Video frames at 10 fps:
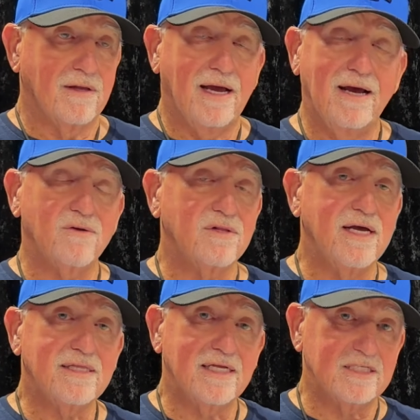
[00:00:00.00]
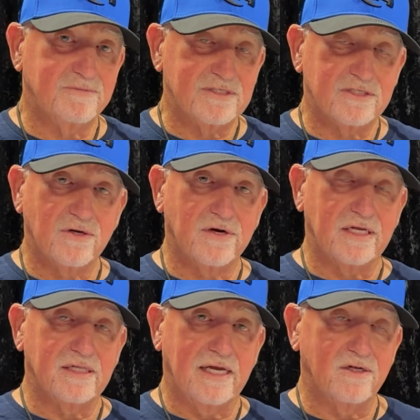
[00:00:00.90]
I don't like that it's been
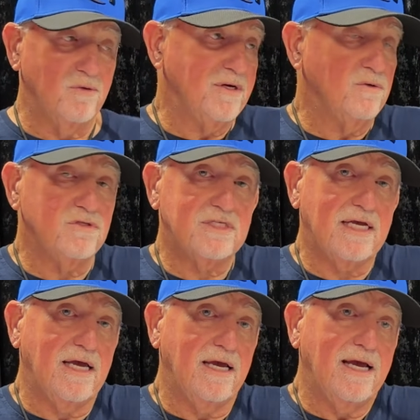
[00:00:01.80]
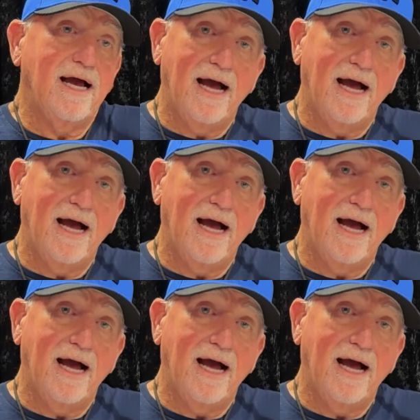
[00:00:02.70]
starting late. No me gusta que